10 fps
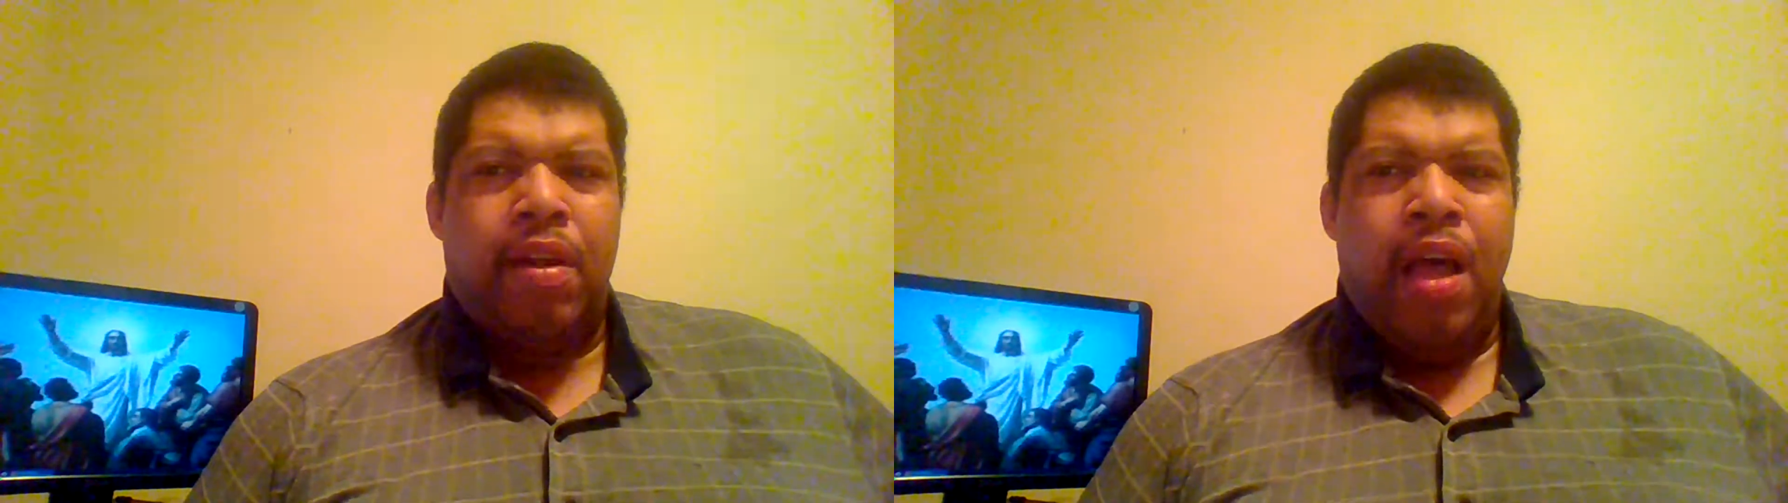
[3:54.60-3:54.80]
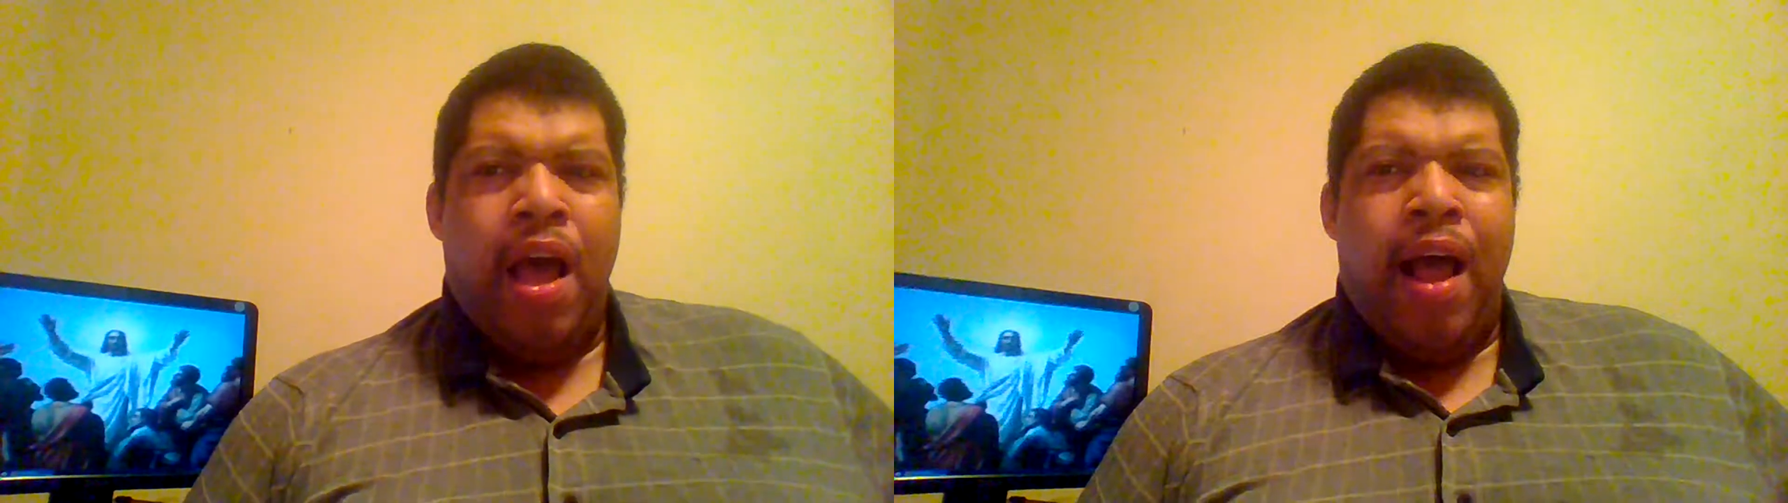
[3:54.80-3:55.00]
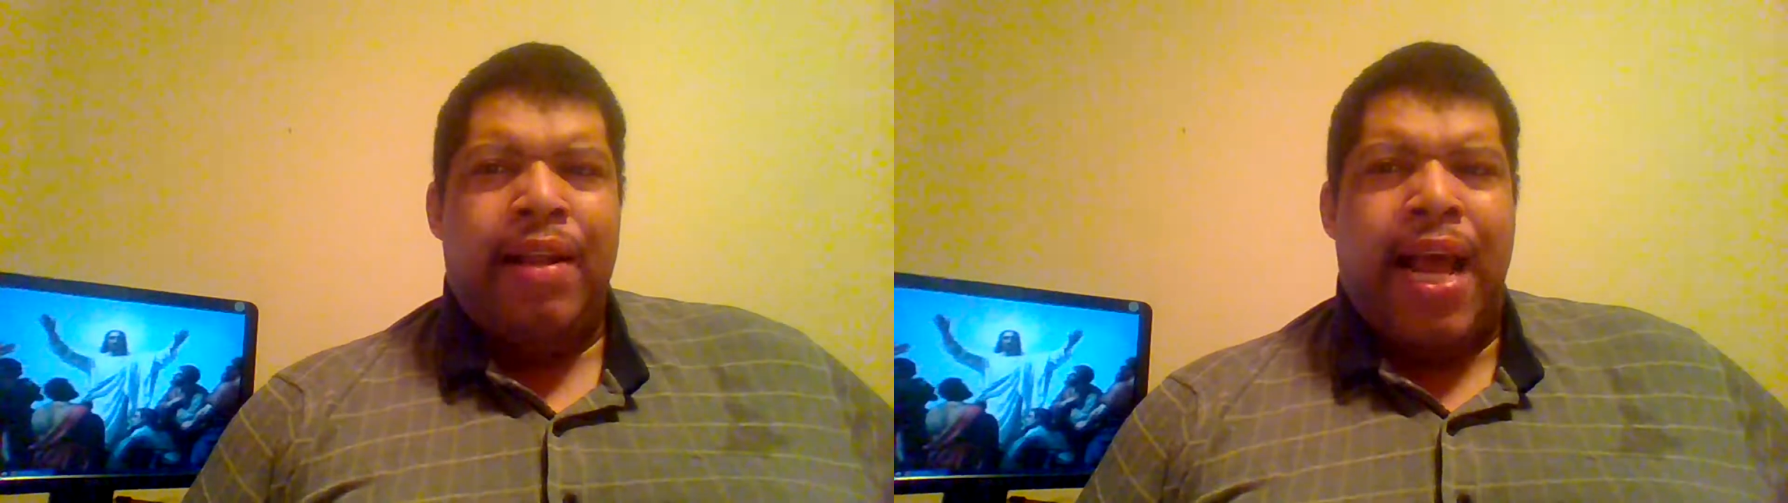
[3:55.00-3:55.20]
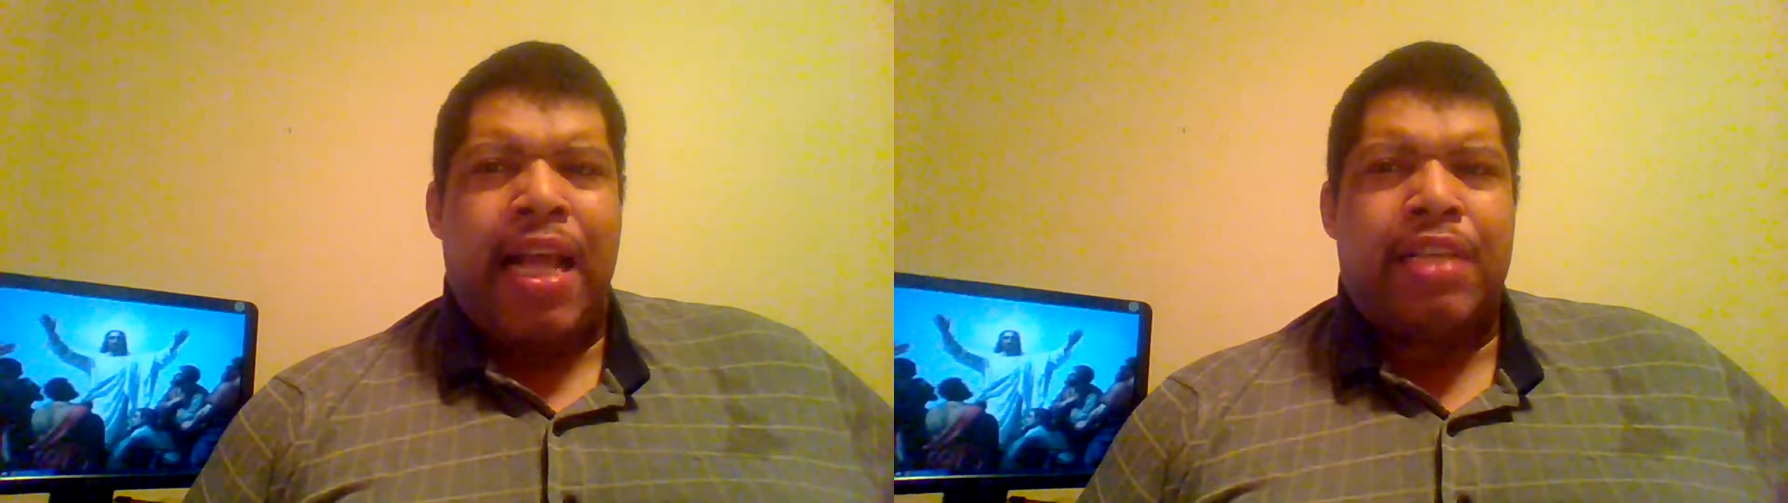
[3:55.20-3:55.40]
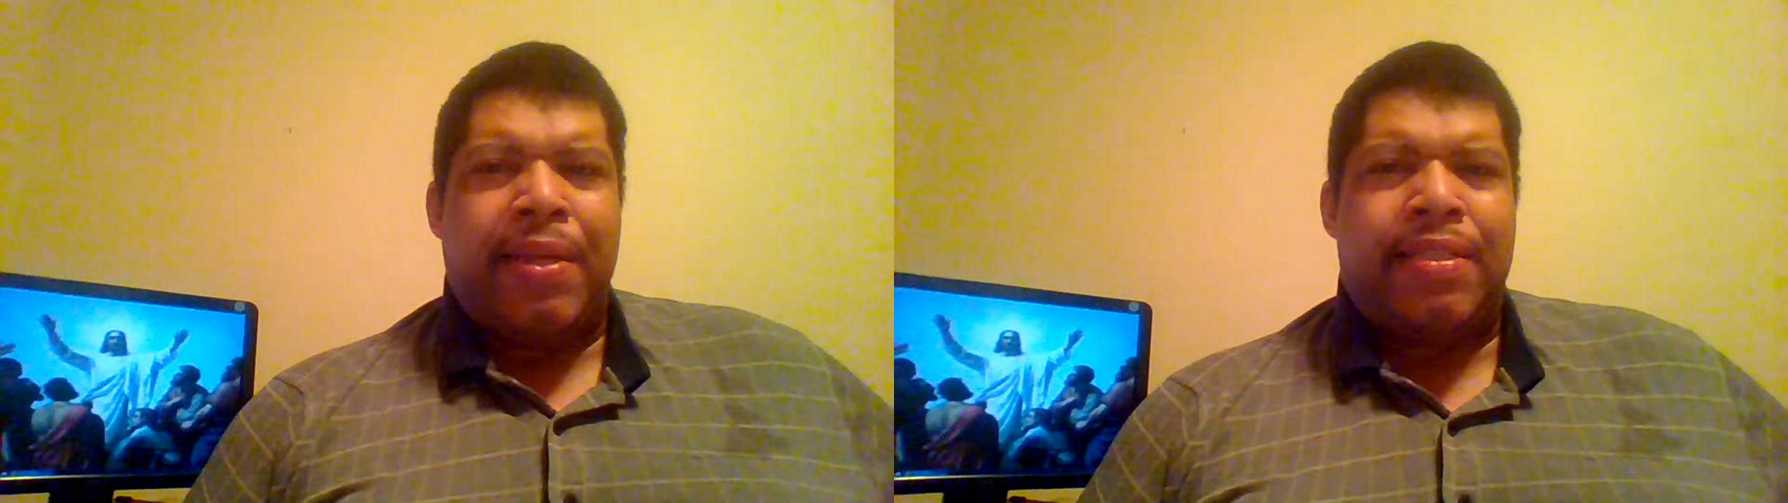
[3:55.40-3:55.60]
Not as
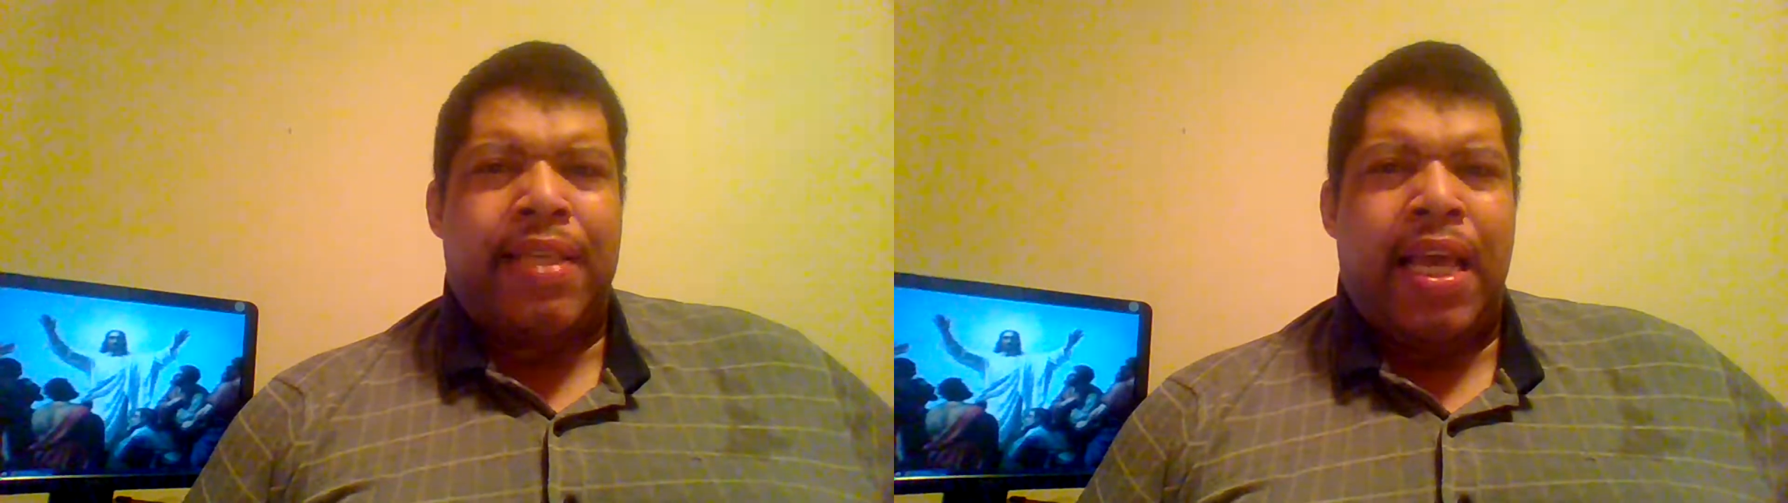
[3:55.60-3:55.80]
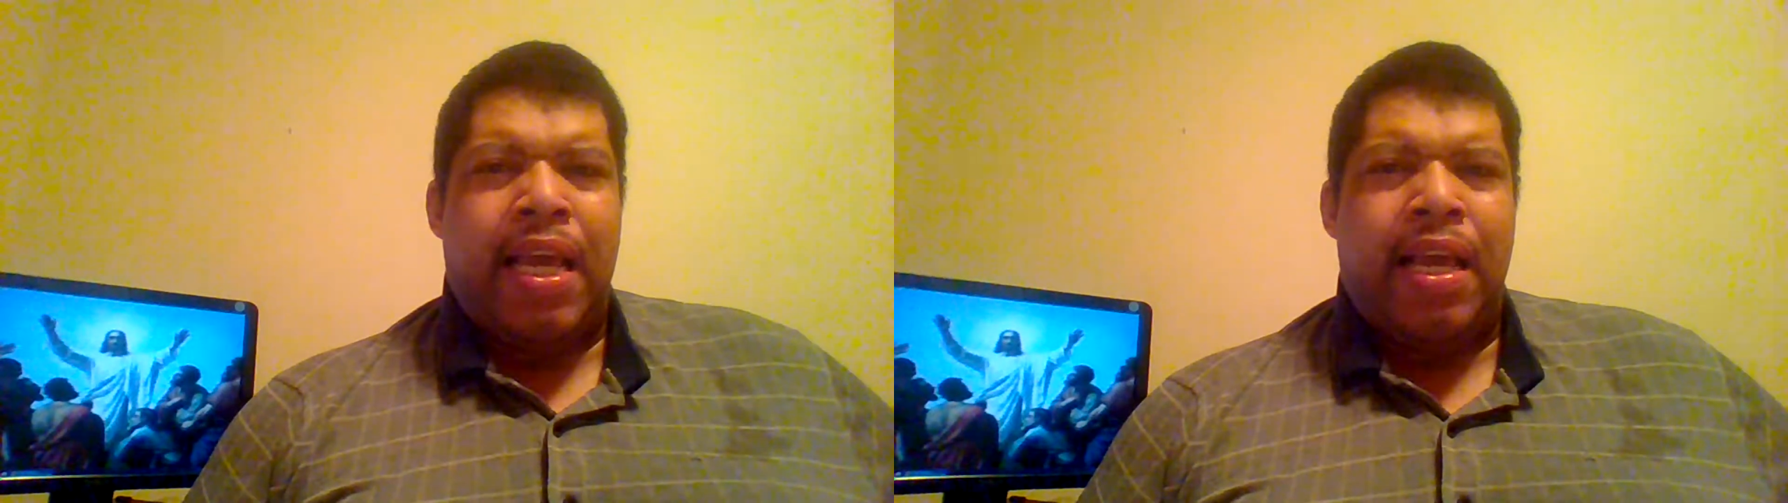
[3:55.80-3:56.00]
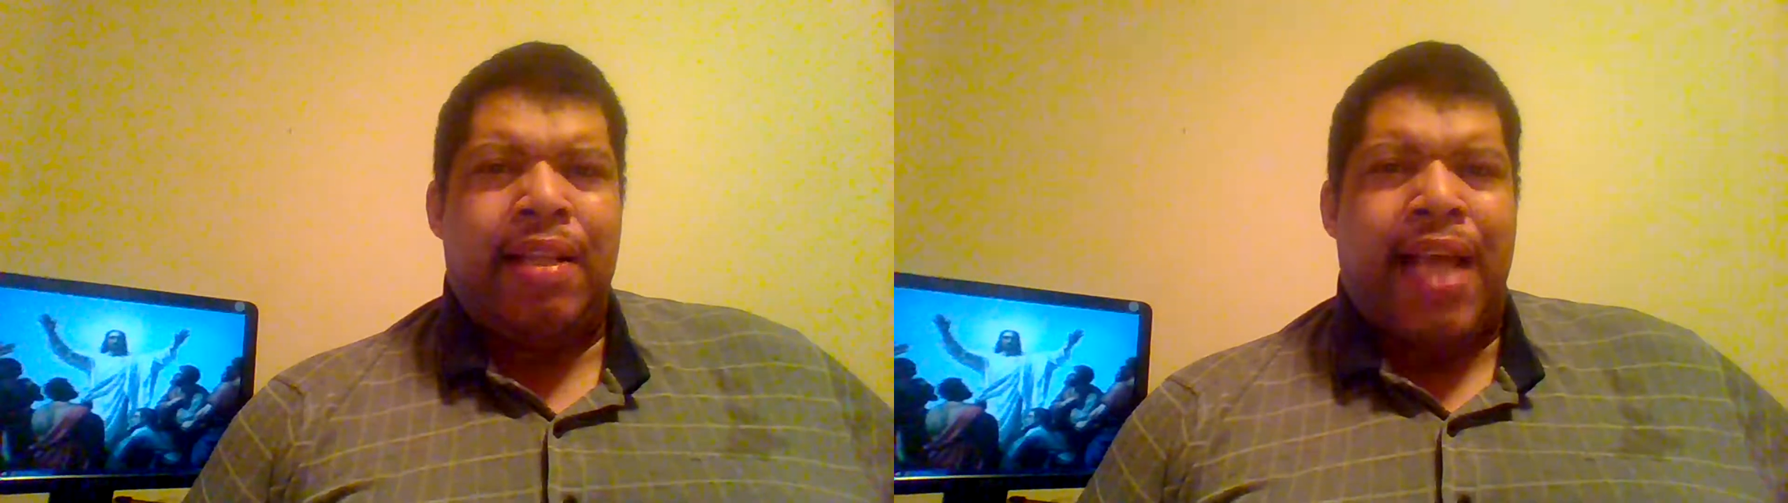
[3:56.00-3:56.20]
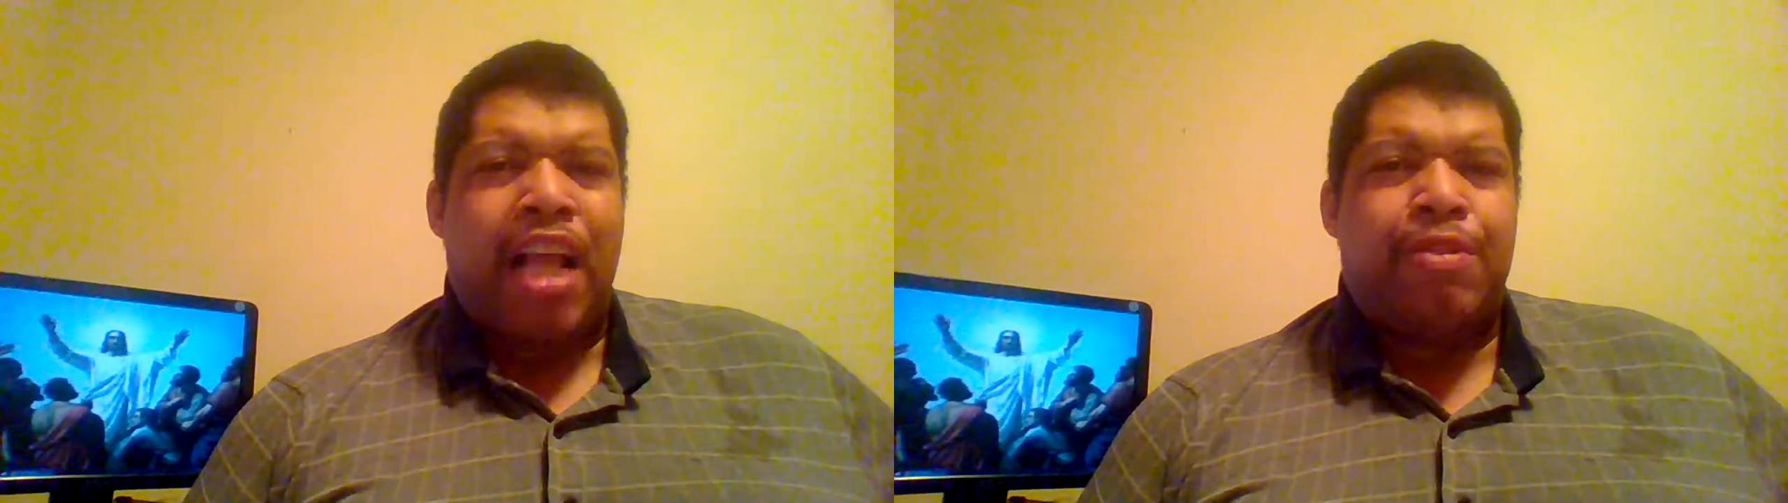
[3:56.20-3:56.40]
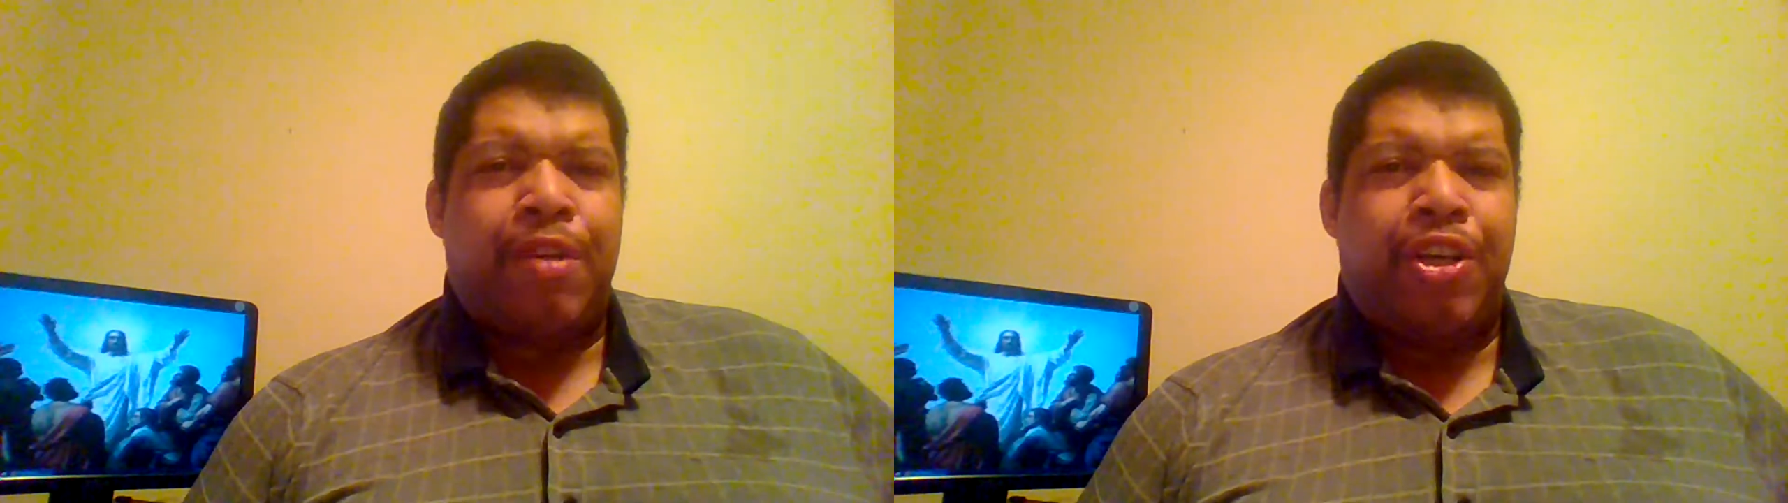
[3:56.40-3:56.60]
we
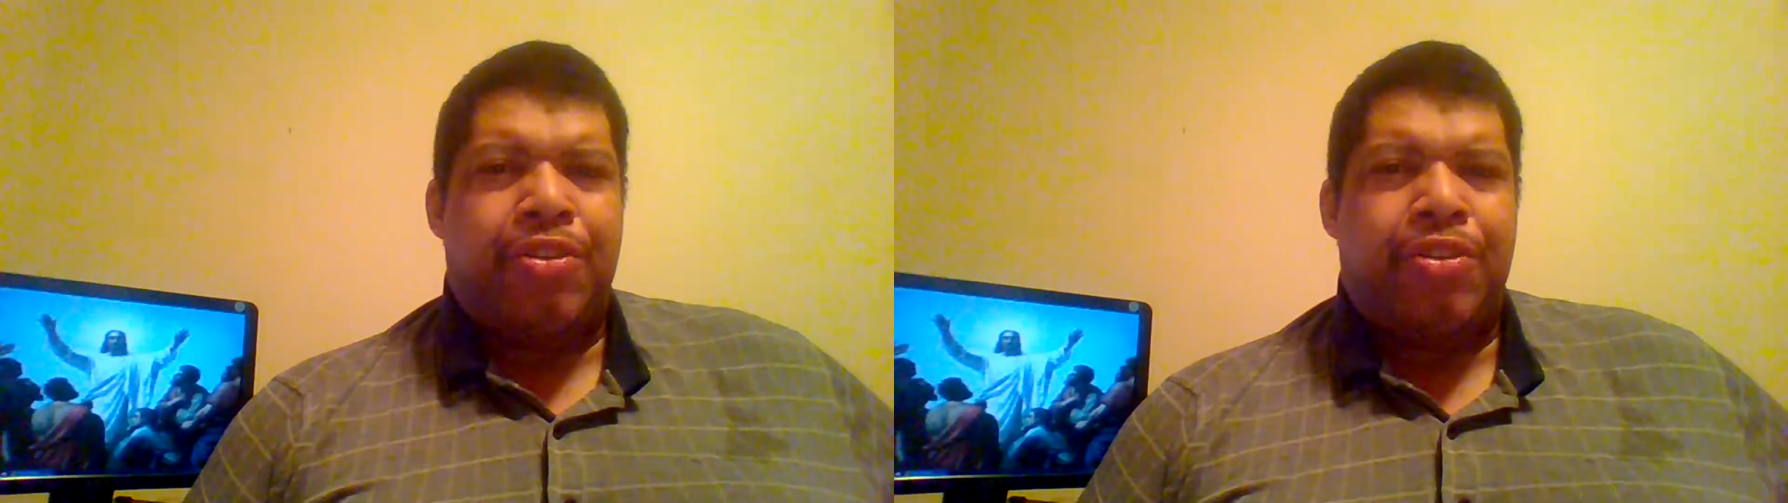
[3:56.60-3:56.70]
used